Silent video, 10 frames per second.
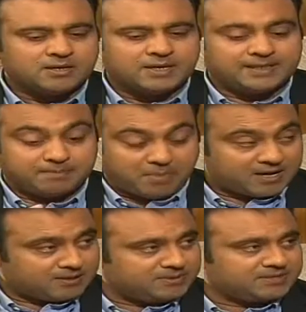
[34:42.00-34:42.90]
in the
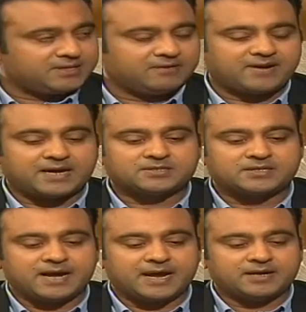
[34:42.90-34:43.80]
Parliament, in fact,
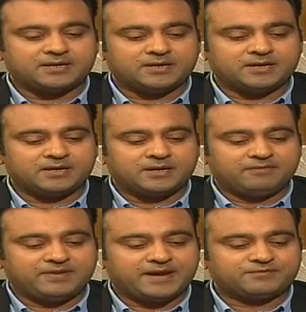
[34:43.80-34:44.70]
and
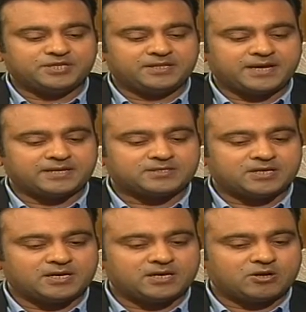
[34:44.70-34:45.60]
we have seen
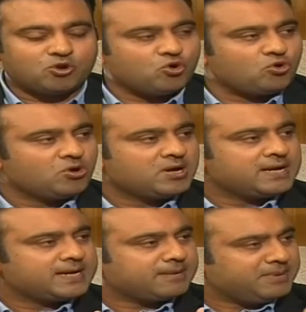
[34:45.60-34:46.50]
that no
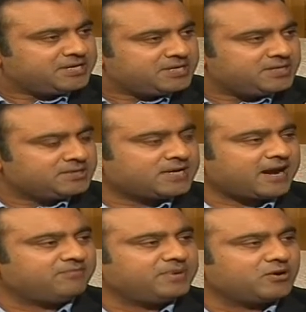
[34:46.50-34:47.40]
committees
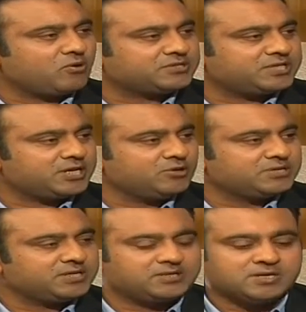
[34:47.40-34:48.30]
have been
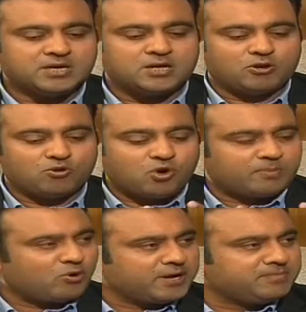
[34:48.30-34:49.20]
constituted, no
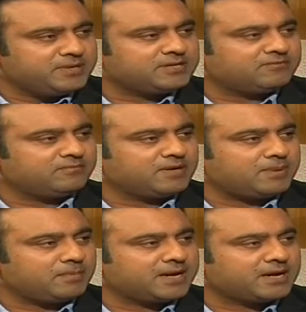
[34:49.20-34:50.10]
appointment of
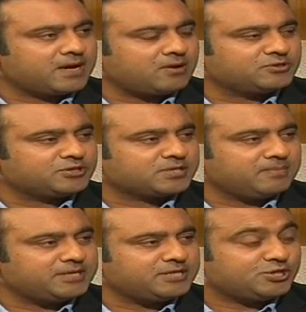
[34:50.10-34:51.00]
Public Accounts
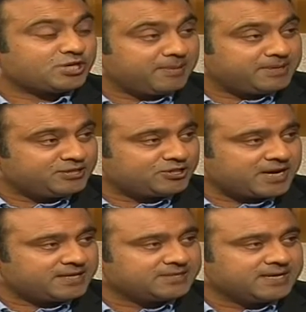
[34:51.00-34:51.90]
Committee chairmen
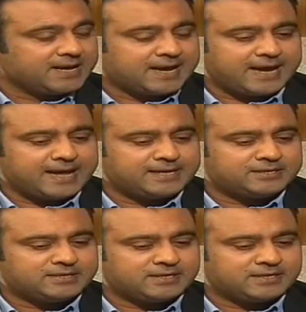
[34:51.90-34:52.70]
yet, and